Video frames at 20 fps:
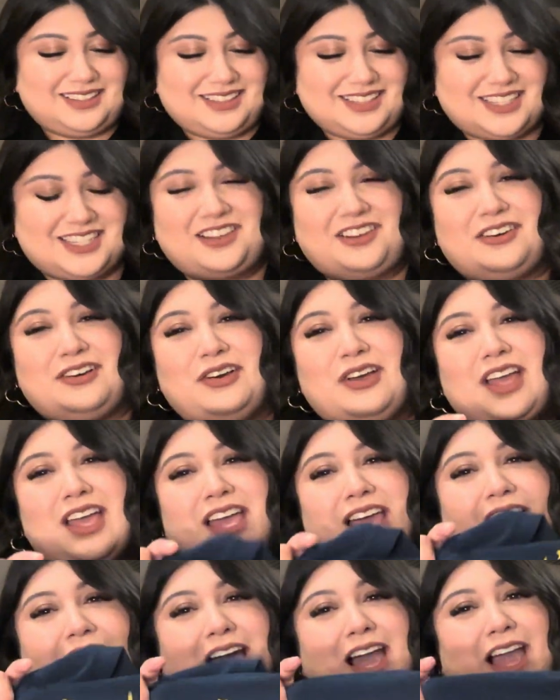So
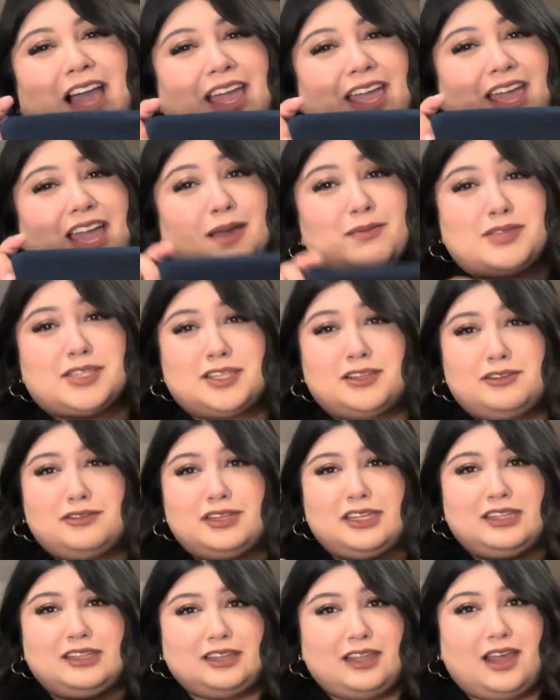I
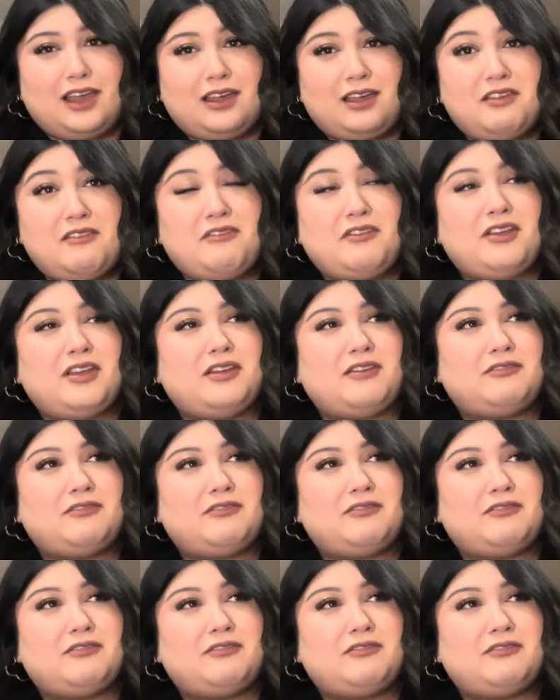absolutely love